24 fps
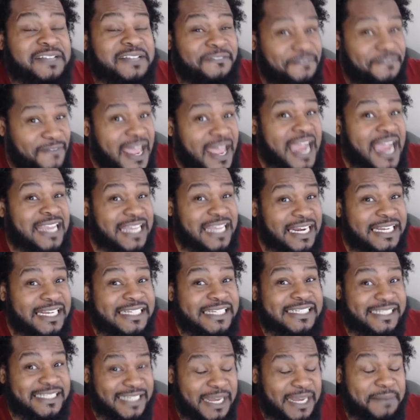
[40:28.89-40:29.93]
The fact that
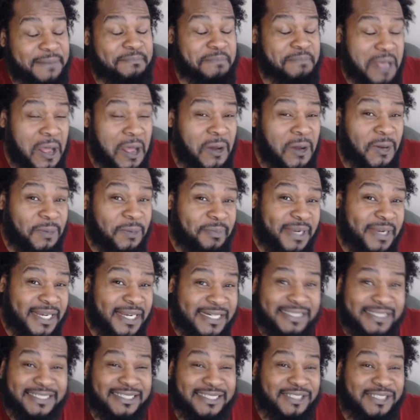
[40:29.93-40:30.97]
he said Malcolm
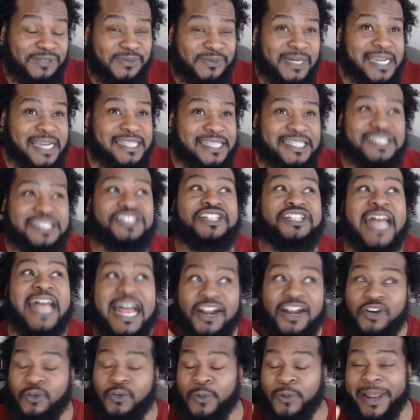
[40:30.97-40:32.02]
X is a racist,
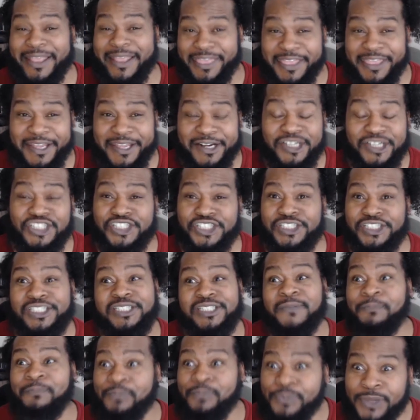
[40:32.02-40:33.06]
that right there
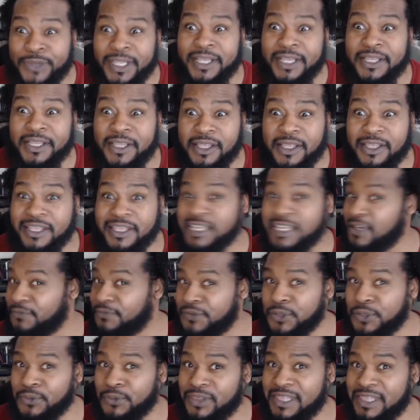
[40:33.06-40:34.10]
should
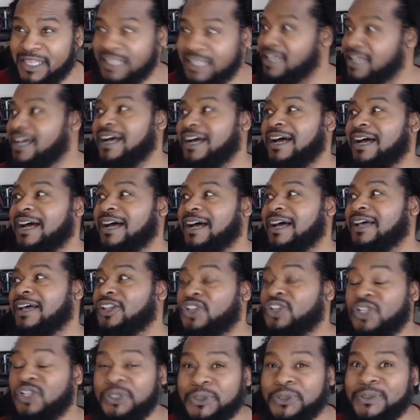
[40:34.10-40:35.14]
give you the uh,
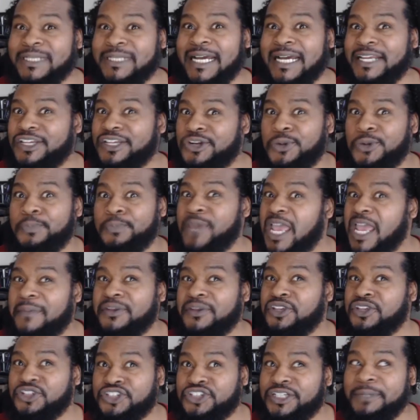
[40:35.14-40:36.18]
clue that you know
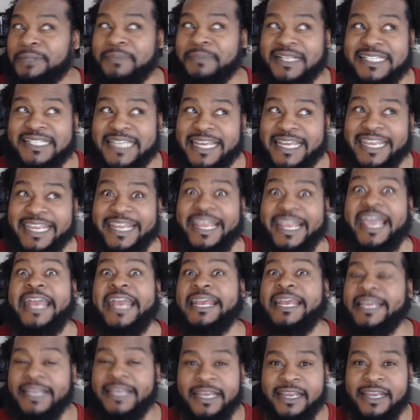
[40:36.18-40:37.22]
maybe you shouldn't be taking
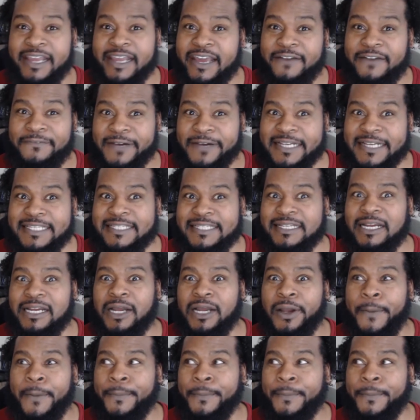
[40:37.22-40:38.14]
any advice